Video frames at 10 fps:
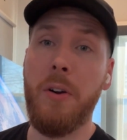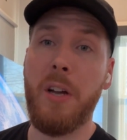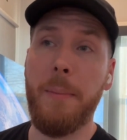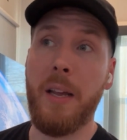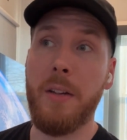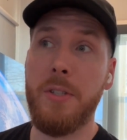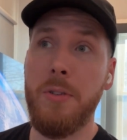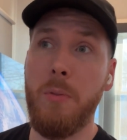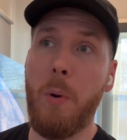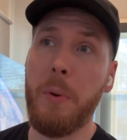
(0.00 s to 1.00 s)
coming out
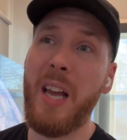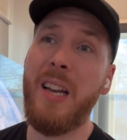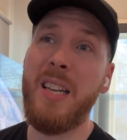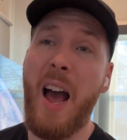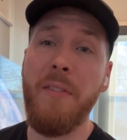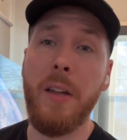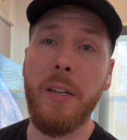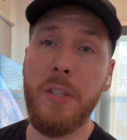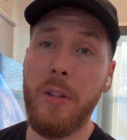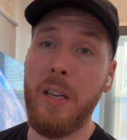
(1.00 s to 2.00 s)
soon where we kind of dive
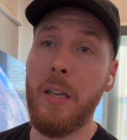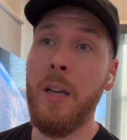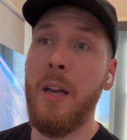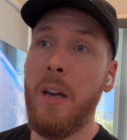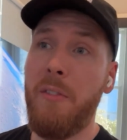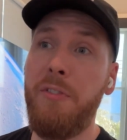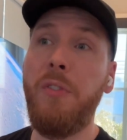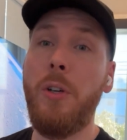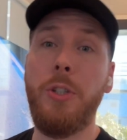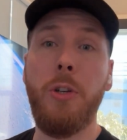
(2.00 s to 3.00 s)
into the
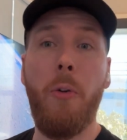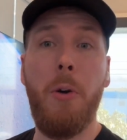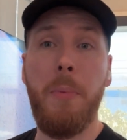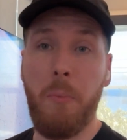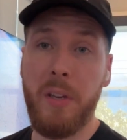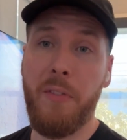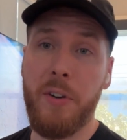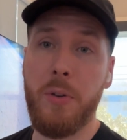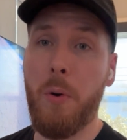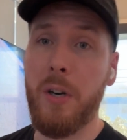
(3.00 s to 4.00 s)
full showroom and we give a
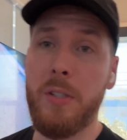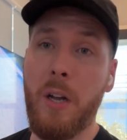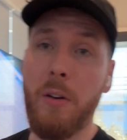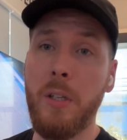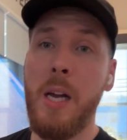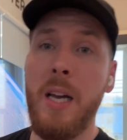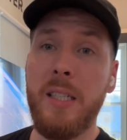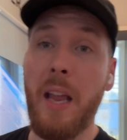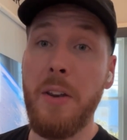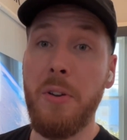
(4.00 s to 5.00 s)
tour, so
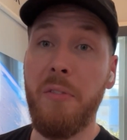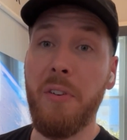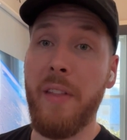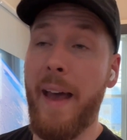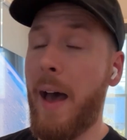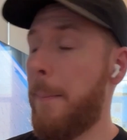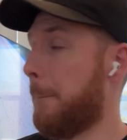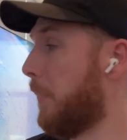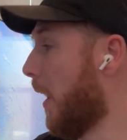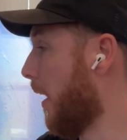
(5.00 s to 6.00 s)
stay tuned for
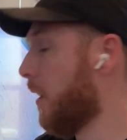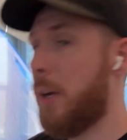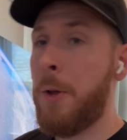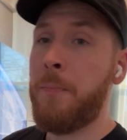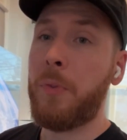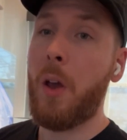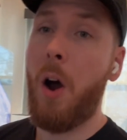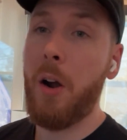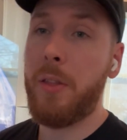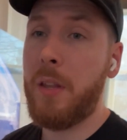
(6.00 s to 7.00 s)
that. But
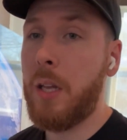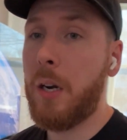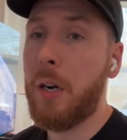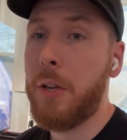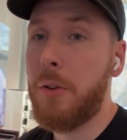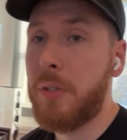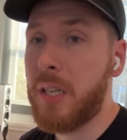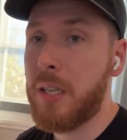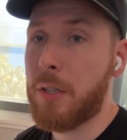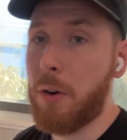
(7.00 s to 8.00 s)
our theater
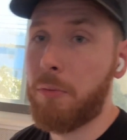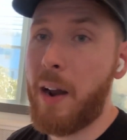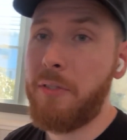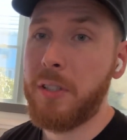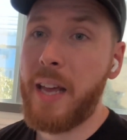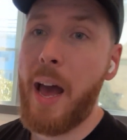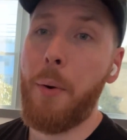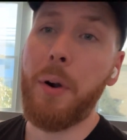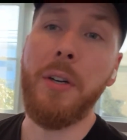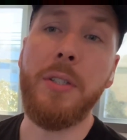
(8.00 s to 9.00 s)
uses Revel
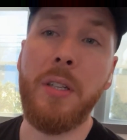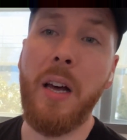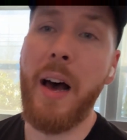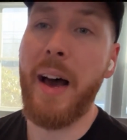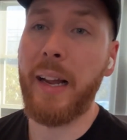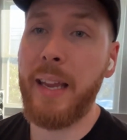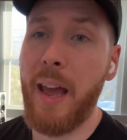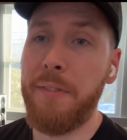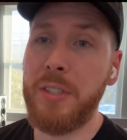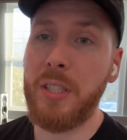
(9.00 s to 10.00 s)
towers,
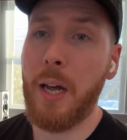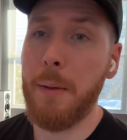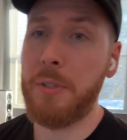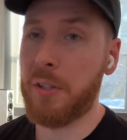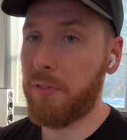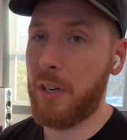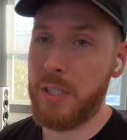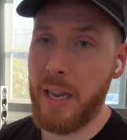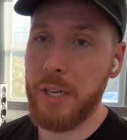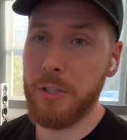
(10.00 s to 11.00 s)
KEF subs, so the front
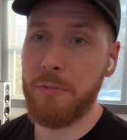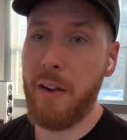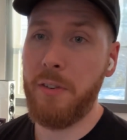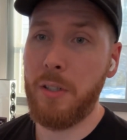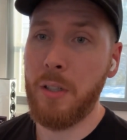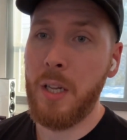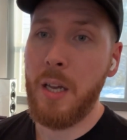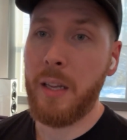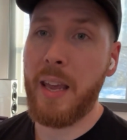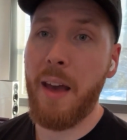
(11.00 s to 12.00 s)
stage is Revel,
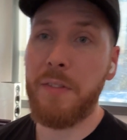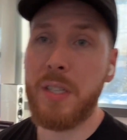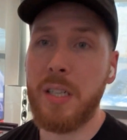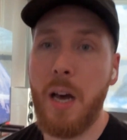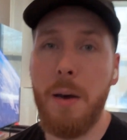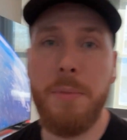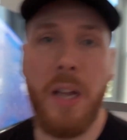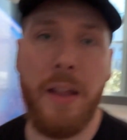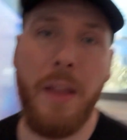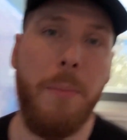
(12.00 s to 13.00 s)
KEF subs,
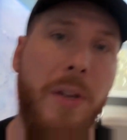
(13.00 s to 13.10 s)
and then we